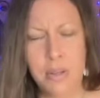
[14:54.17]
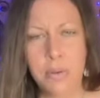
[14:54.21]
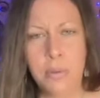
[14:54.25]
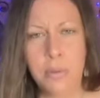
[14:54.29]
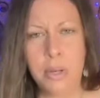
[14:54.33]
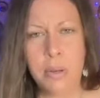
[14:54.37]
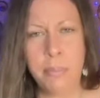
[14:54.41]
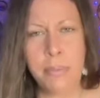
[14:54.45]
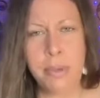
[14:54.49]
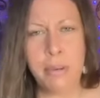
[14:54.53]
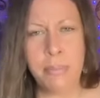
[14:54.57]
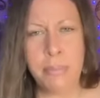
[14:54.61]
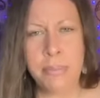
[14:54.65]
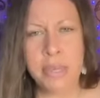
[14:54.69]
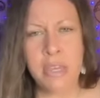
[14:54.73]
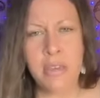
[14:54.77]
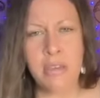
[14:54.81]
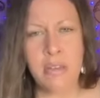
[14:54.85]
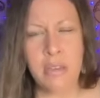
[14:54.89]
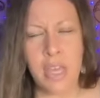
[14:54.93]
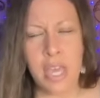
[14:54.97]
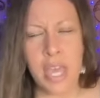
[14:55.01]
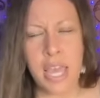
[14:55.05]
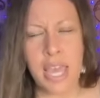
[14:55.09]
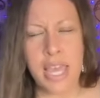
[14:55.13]
What about me,
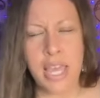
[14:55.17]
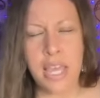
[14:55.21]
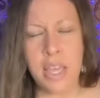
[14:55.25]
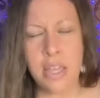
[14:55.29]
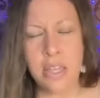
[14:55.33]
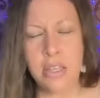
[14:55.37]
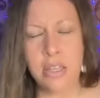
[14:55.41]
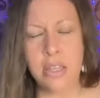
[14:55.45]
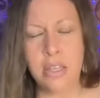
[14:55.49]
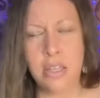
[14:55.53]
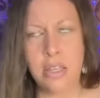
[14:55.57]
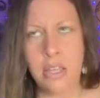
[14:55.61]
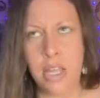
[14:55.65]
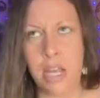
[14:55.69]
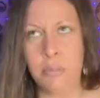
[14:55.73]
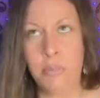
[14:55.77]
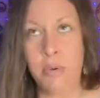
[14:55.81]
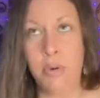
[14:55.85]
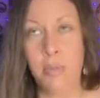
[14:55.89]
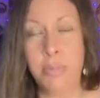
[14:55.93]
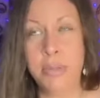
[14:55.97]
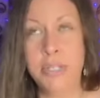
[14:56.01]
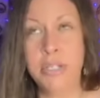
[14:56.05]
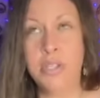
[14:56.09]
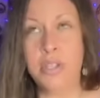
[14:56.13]
okay? I'm
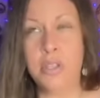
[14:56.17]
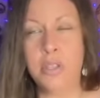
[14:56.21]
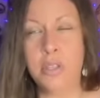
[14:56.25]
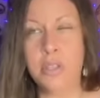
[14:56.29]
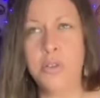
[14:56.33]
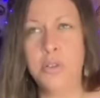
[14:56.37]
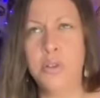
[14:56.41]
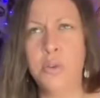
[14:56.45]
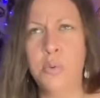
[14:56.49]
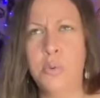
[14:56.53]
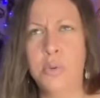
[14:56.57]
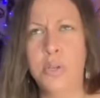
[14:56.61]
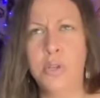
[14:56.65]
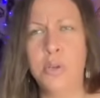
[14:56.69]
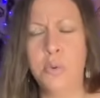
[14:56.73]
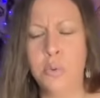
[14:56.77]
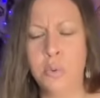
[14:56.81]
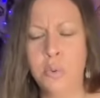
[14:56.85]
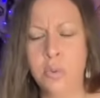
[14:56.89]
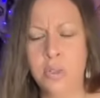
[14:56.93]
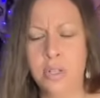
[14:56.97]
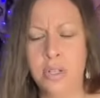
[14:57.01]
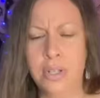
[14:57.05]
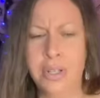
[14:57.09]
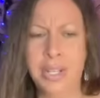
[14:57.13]
open to the
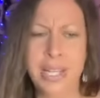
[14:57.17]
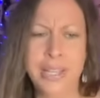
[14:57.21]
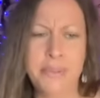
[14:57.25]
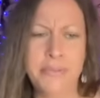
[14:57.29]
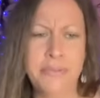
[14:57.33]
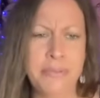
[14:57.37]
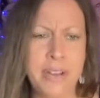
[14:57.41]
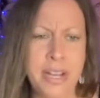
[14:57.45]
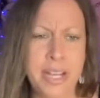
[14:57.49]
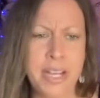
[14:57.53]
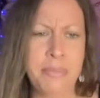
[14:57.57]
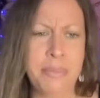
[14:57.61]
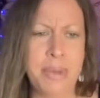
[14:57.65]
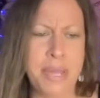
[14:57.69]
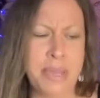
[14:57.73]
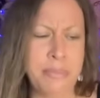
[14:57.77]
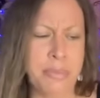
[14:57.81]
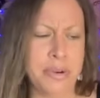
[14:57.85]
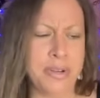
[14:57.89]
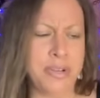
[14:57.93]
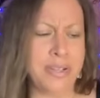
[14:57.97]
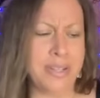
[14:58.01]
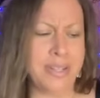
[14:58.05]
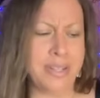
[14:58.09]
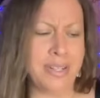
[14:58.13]
new. Like, fuck my
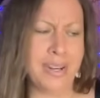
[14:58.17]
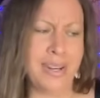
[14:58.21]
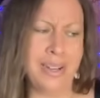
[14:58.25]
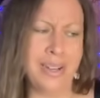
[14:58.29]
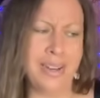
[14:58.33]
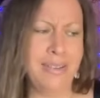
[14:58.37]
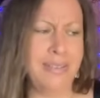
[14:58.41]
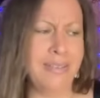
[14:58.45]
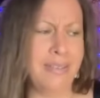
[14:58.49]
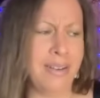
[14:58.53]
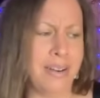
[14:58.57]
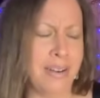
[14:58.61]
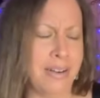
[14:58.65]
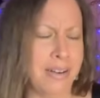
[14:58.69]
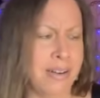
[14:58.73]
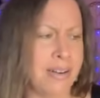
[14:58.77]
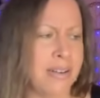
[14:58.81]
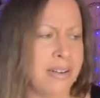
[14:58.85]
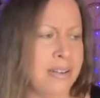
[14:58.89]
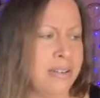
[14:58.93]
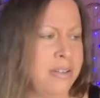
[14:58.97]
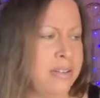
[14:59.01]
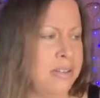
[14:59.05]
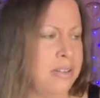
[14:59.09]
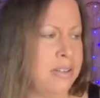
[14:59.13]
person. I don't
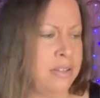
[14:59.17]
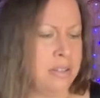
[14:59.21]
care.